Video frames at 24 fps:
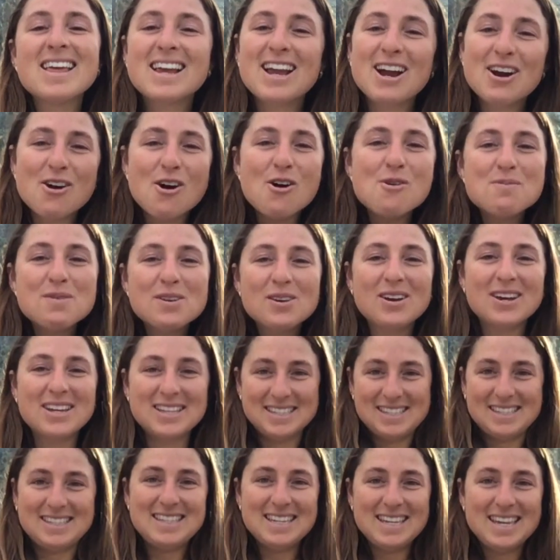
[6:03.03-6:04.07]
like, I hope you
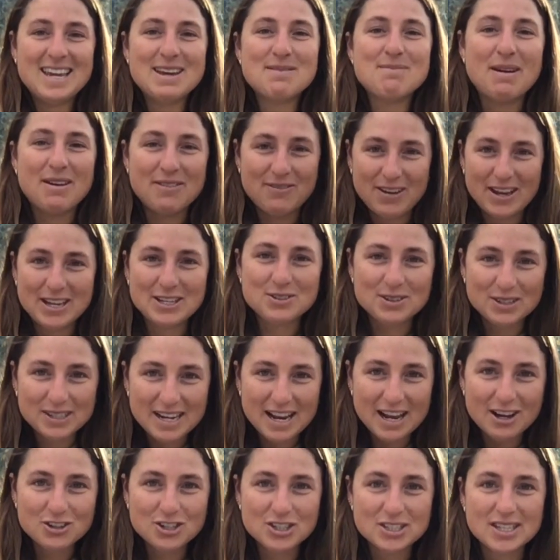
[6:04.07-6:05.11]
guys see in my face right
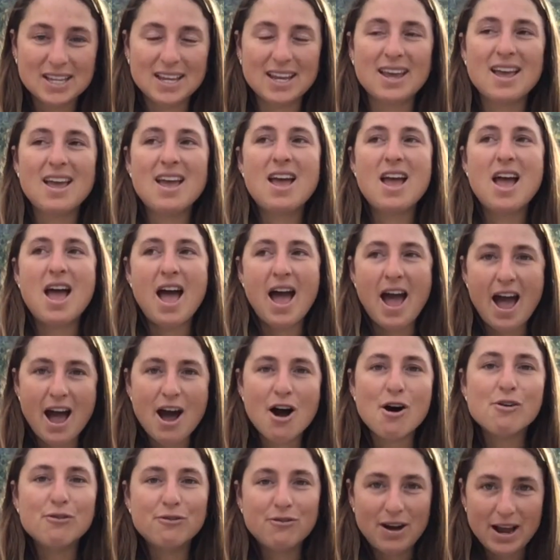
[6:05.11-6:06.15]
now just like
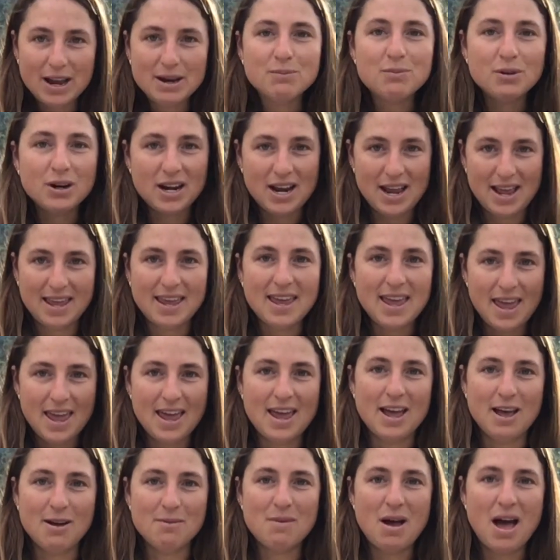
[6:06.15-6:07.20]
how vibrant I
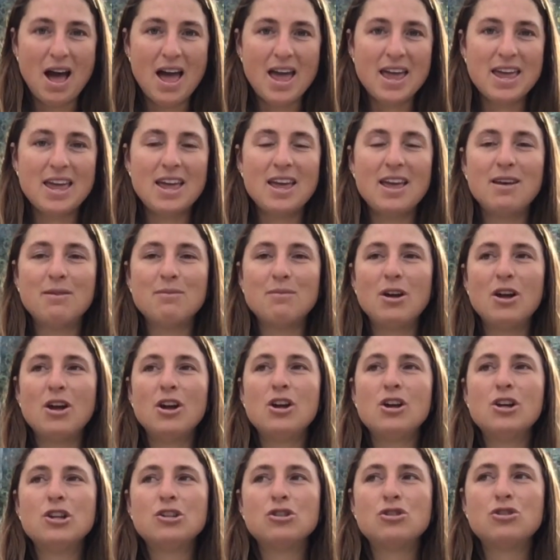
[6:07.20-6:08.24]
am. I am
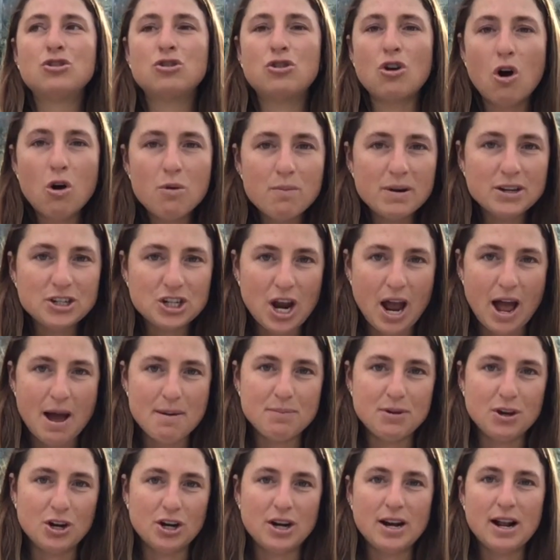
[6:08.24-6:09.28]
so much
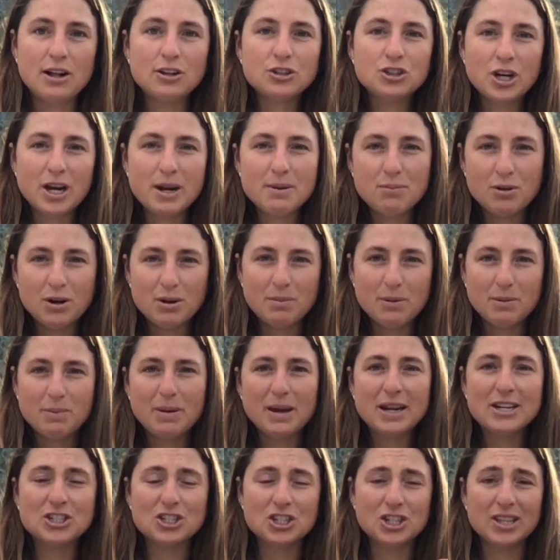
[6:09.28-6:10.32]
happier, and I'll try and put up a
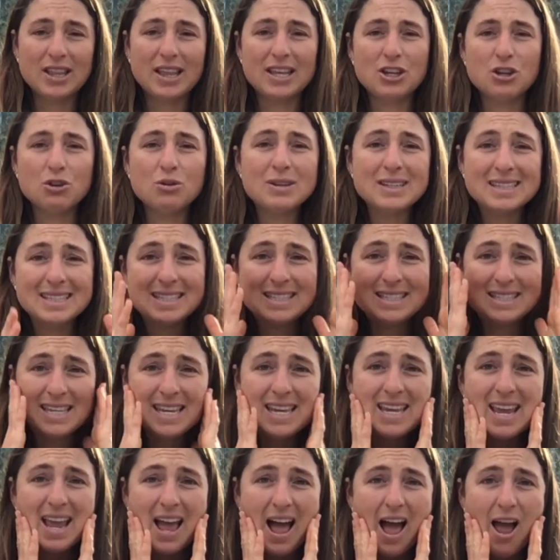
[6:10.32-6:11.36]
picture. Like, you can
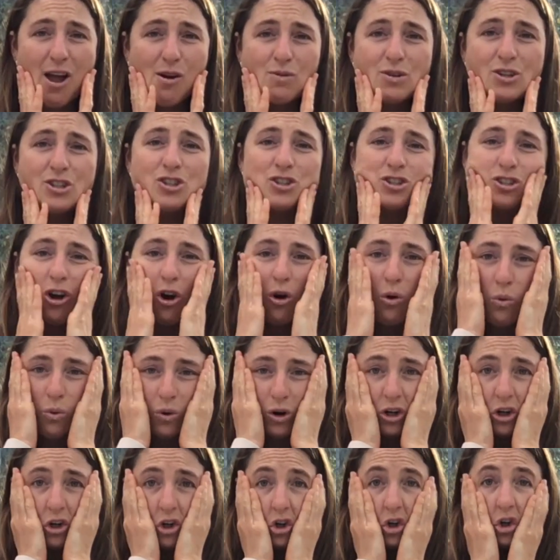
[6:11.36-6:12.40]
see, I was
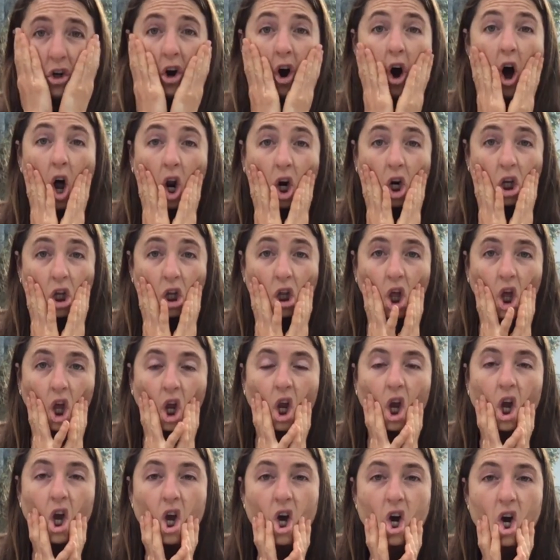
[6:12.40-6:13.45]
so gaunt.
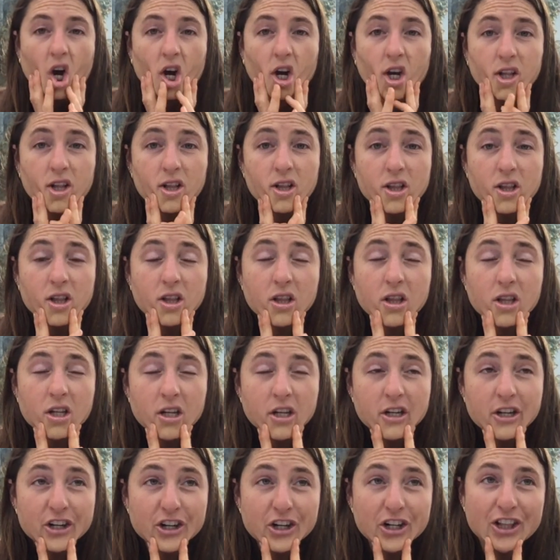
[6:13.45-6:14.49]
Like, I
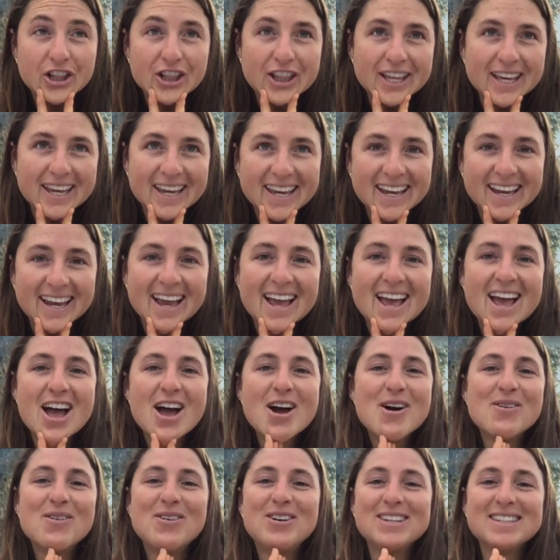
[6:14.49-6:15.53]
literally
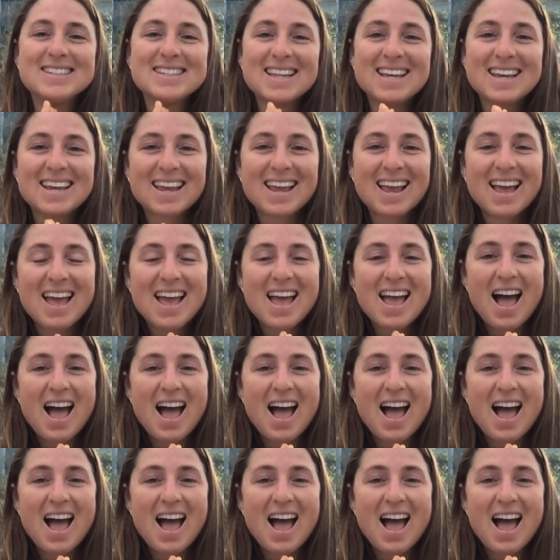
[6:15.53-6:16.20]
was like,